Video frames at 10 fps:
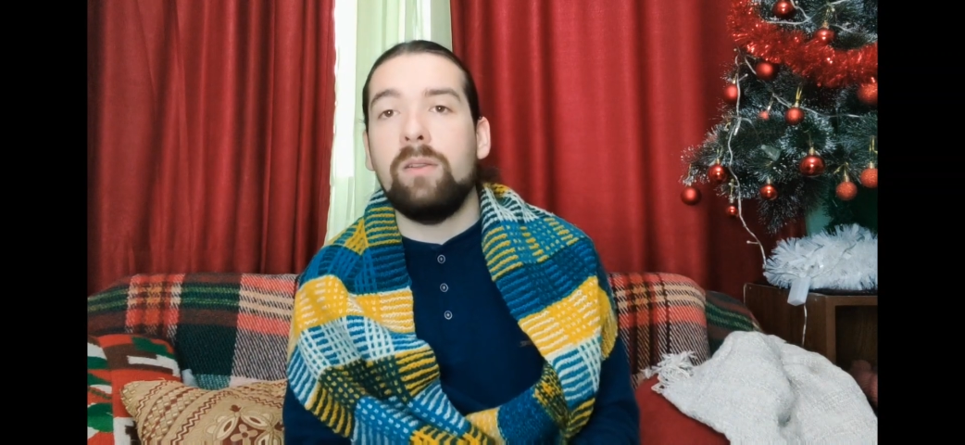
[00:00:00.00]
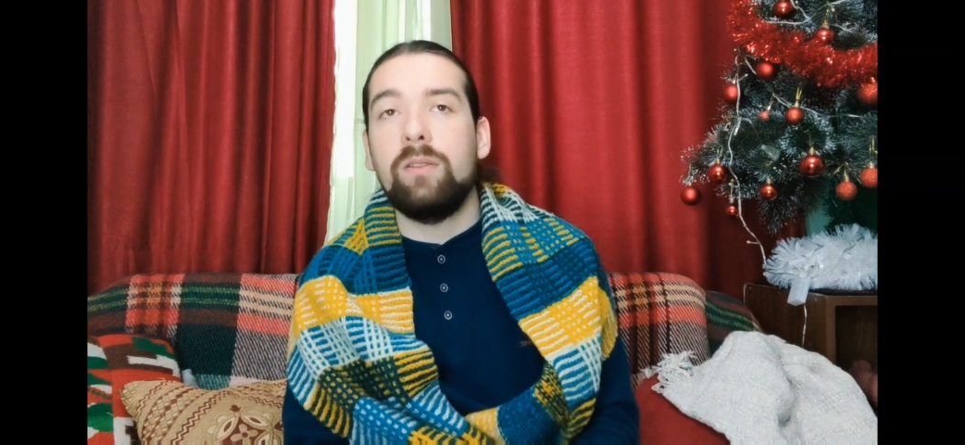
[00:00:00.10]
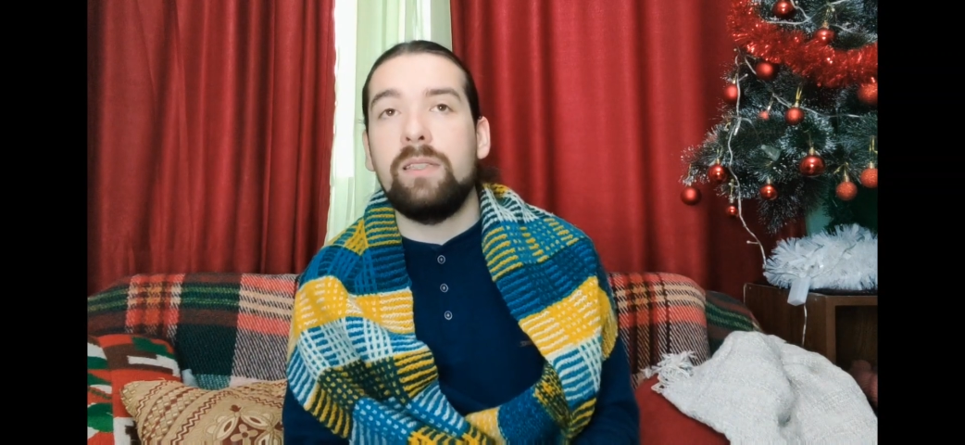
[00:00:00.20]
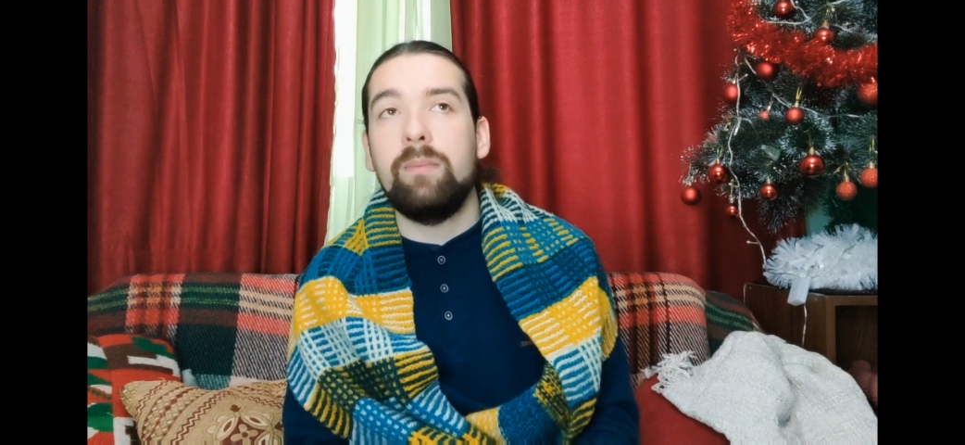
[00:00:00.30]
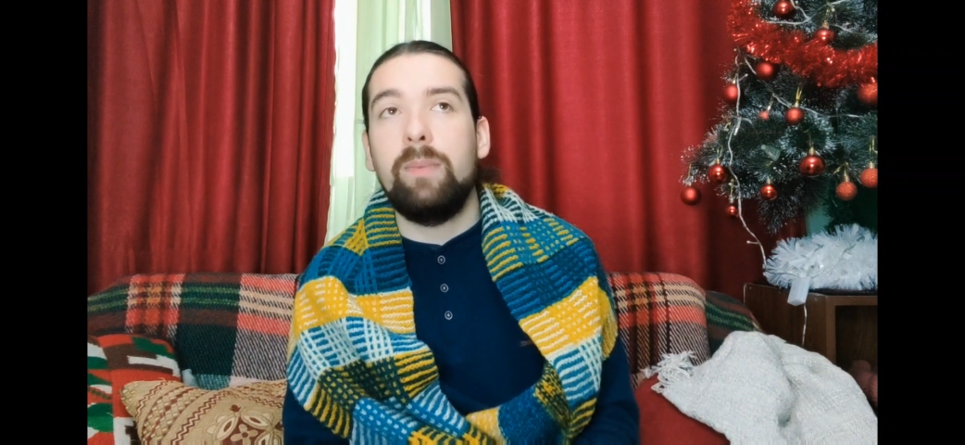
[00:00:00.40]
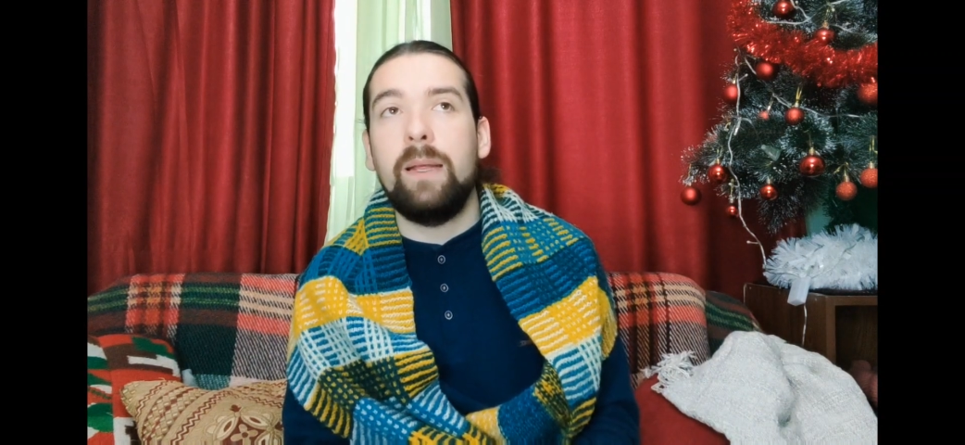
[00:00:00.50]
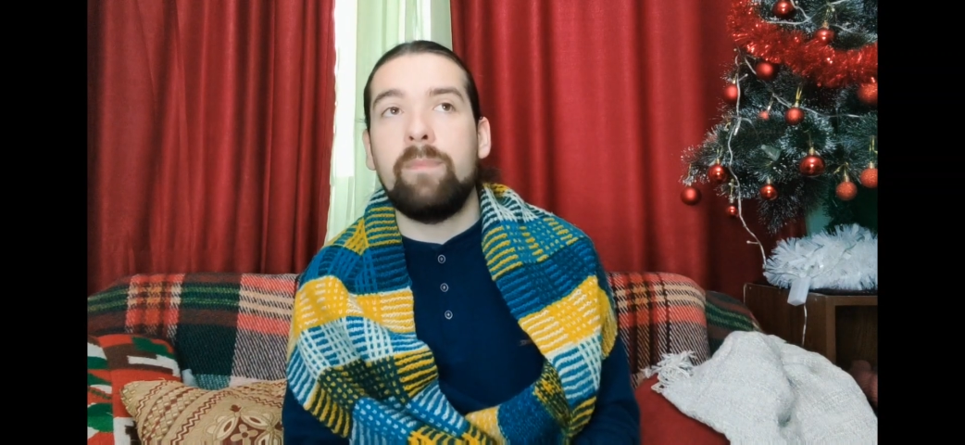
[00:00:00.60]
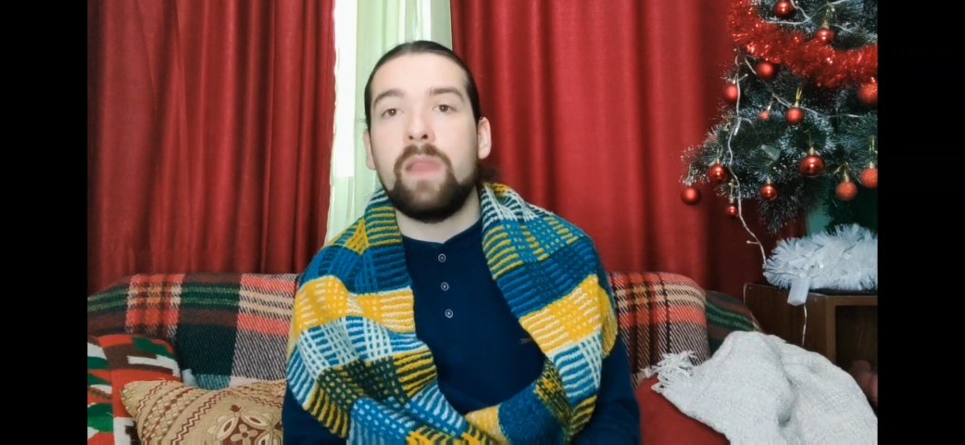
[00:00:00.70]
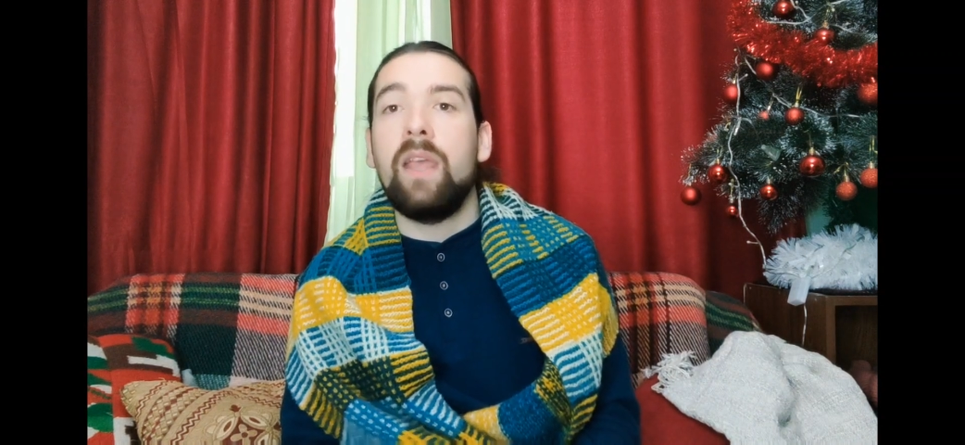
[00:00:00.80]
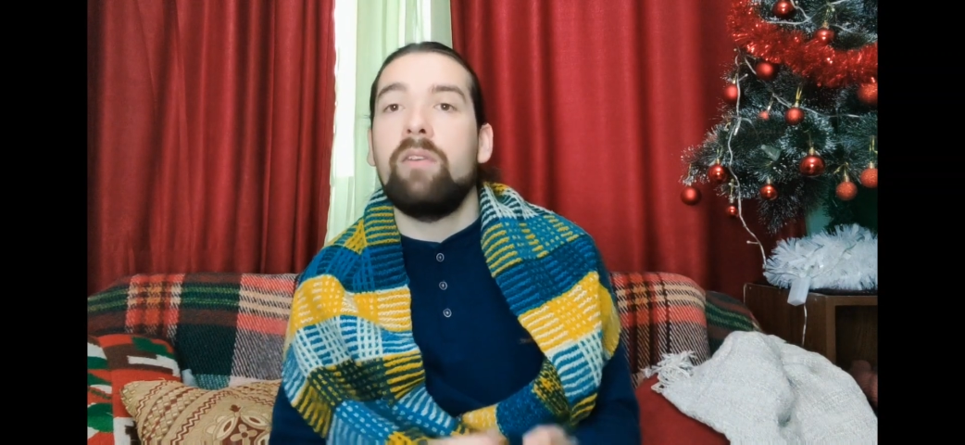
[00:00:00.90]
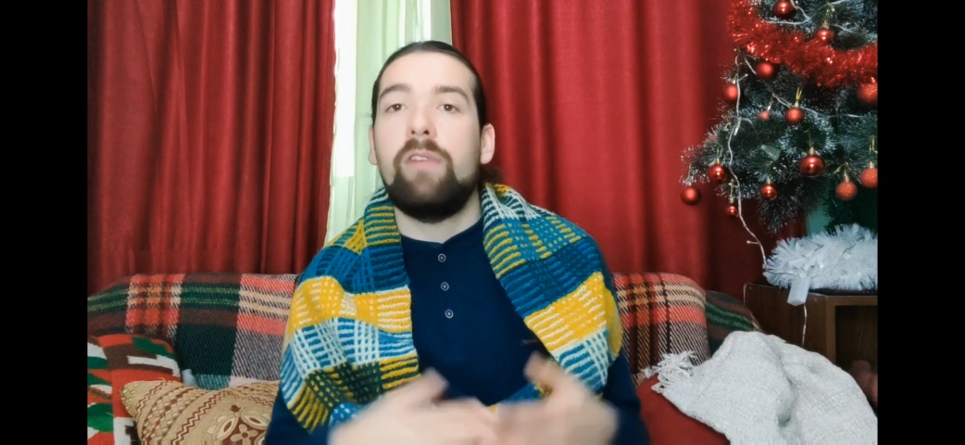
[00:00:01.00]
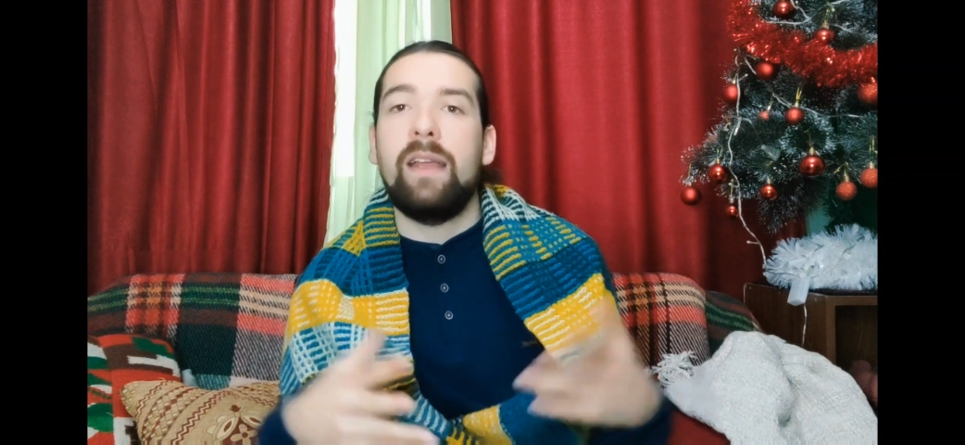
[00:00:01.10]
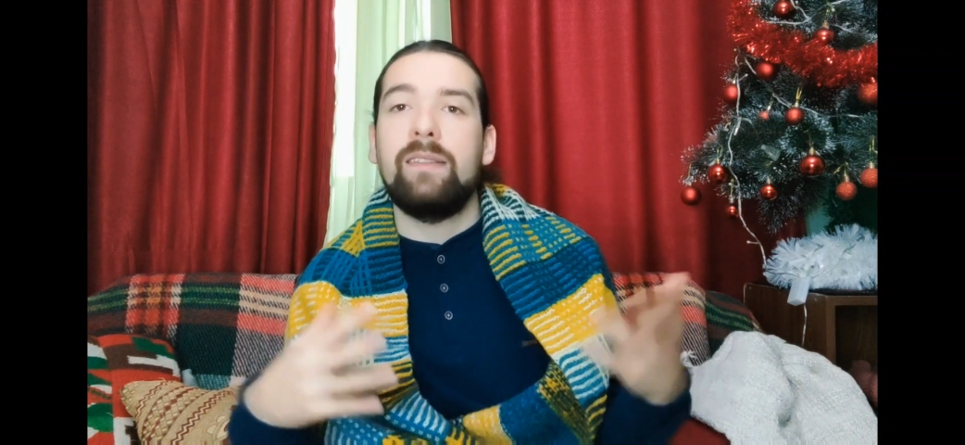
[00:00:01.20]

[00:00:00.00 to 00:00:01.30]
how to simply